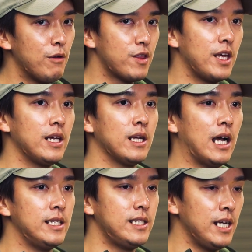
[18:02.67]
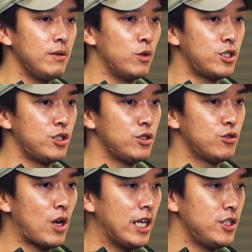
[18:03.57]
everything I did was
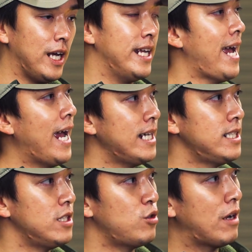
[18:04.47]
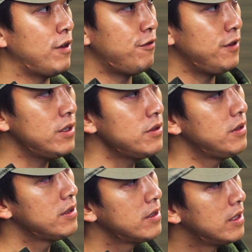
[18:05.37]
trying to enhance the driving feel
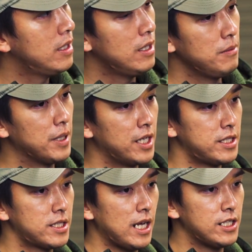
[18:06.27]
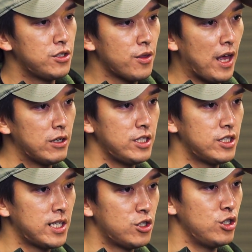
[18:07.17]
because S2000
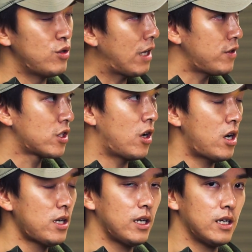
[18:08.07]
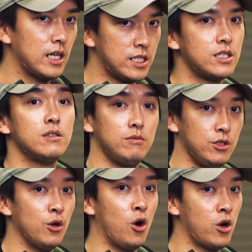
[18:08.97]
is such a driver's car. As
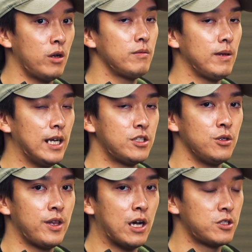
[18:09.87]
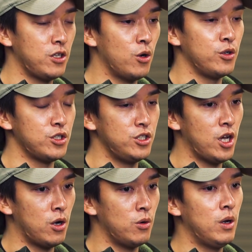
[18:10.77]
your S2000 owners
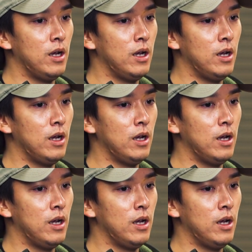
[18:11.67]
know,